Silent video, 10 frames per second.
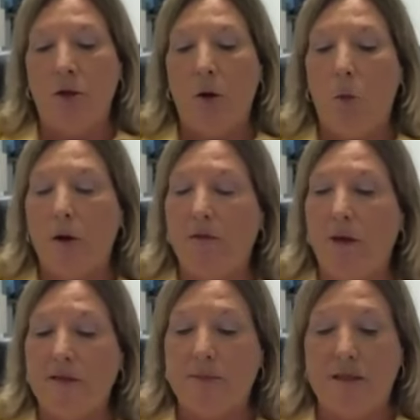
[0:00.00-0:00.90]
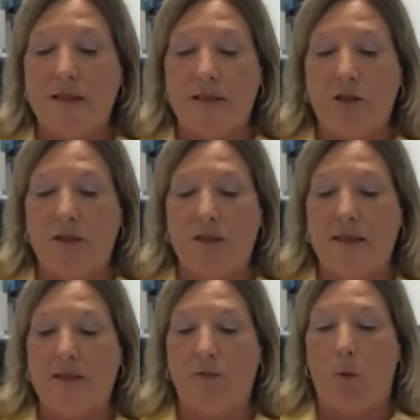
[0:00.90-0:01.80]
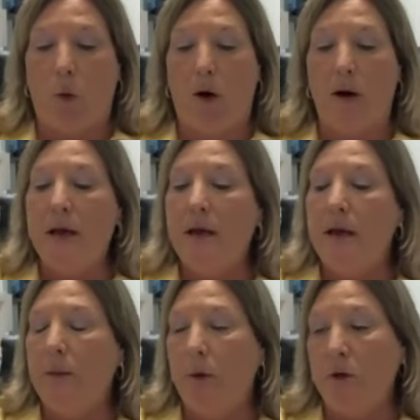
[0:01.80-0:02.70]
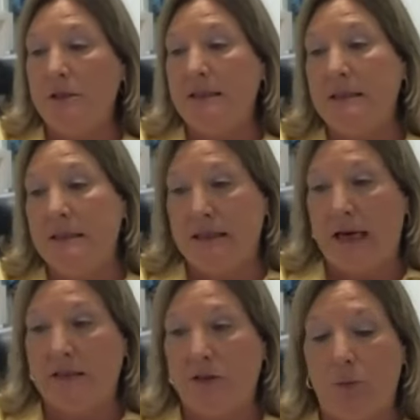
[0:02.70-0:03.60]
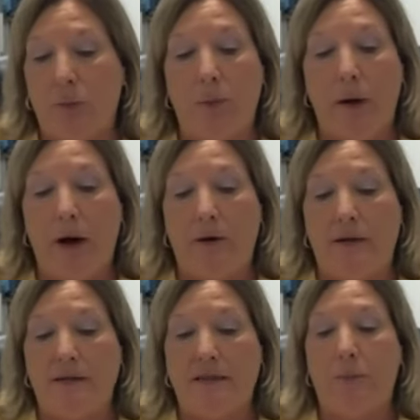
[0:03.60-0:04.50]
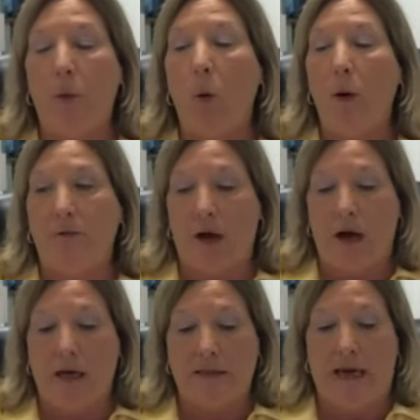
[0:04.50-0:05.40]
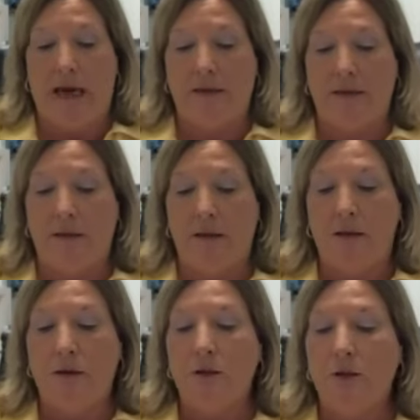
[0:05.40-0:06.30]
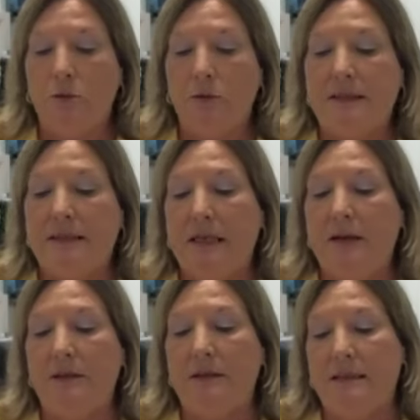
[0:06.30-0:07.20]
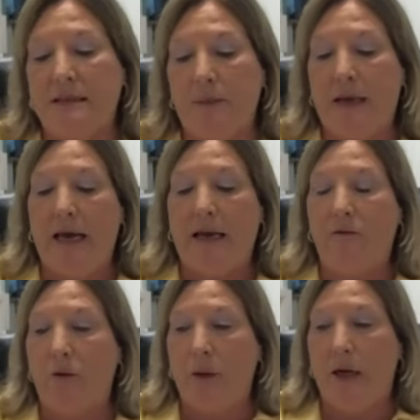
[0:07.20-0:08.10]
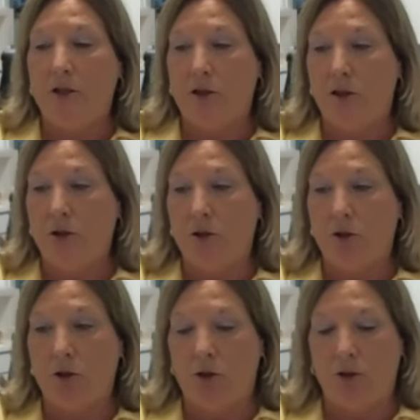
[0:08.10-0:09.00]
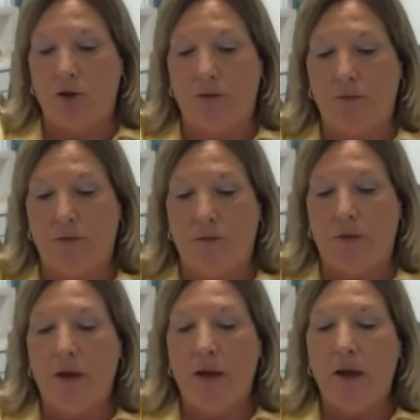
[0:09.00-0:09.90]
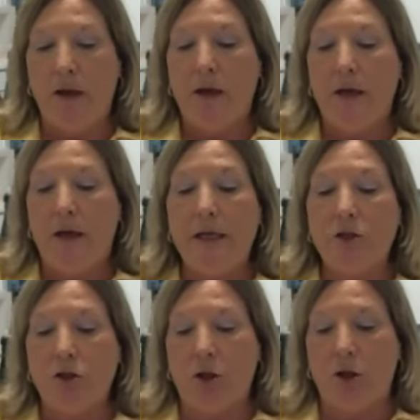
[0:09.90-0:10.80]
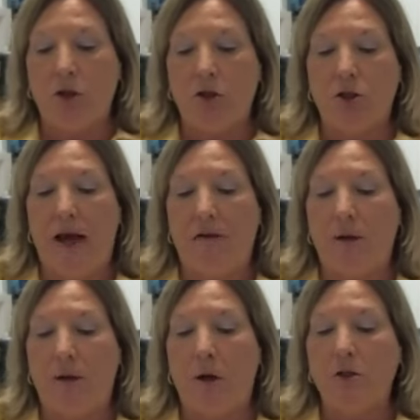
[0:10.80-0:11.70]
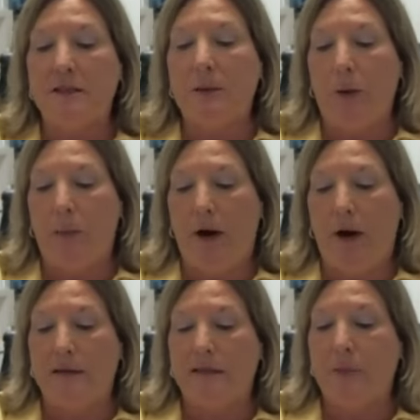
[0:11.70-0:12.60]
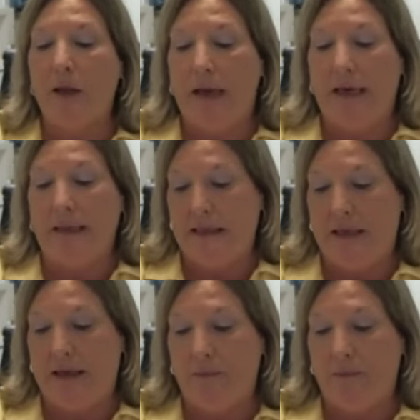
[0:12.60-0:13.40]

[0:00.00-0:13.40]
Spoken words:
One of those positions is for an emergency disaster preparedness point of contact to receive and disseminate information to your church. Each church should have an emergency preparedness planning team.